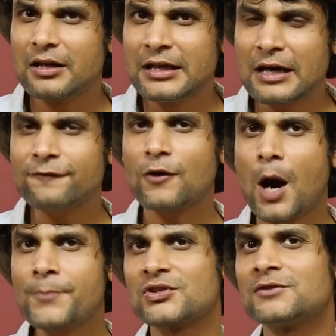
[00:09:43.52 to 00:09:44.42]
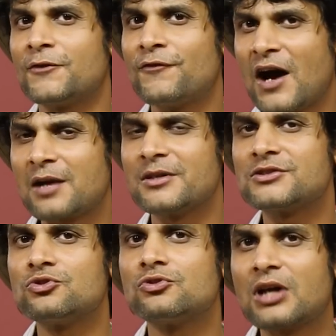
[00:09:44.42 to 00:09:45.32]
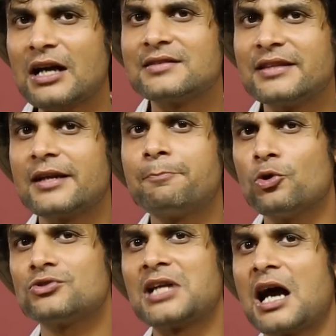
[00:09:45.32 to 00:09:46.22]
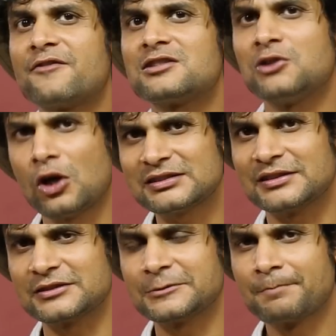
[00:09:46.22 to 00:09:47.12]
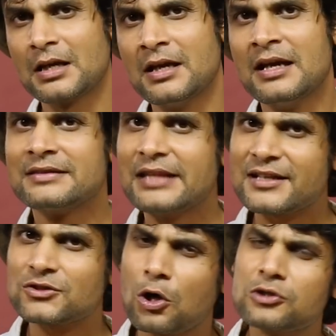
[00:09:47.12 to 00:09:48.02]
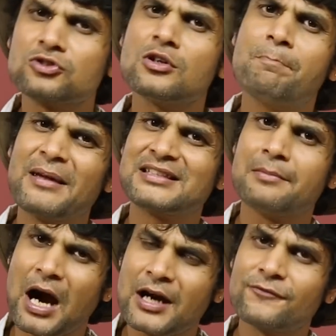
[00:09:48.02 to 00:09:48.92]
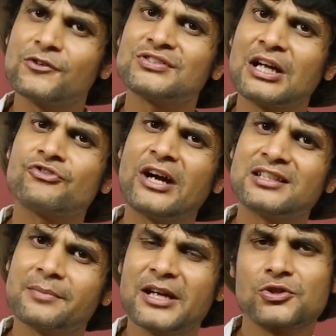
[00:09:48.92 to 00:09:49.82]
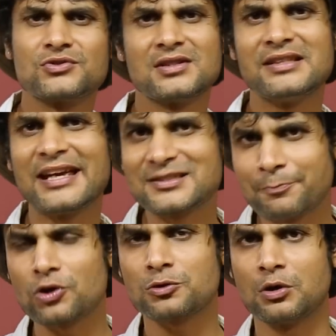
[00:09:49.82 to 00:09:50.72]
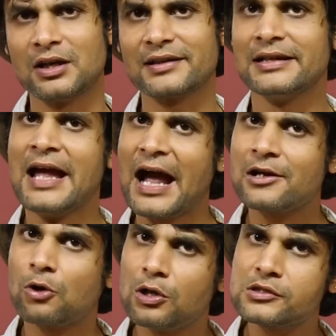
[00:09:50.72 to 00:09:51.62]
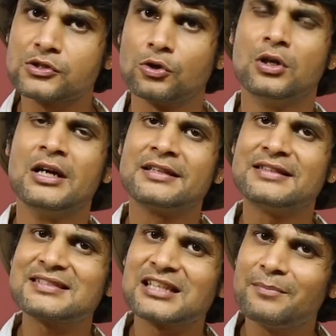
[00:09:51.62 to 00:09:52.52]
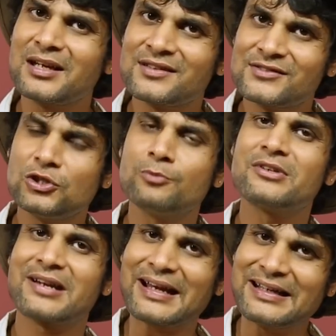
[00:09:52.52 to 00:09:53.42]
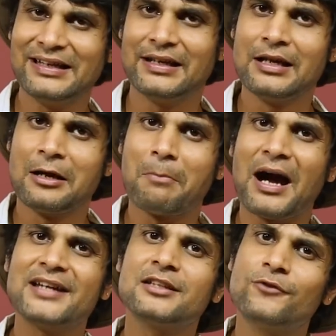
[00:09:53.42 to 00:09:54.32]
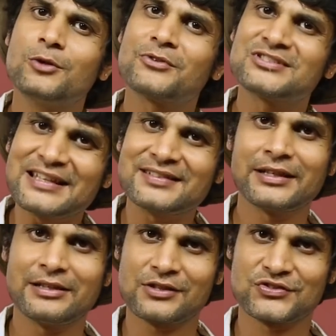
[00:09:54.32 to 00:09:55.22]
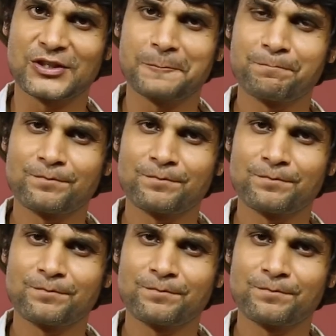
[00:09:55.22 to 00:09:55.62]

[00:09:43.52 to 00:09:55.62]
enough options for farmers to cut their post-harvest losses. There is also a big demand for sun-dried tomatoes in the export world, and also this can be consumed directly by the food processing industry.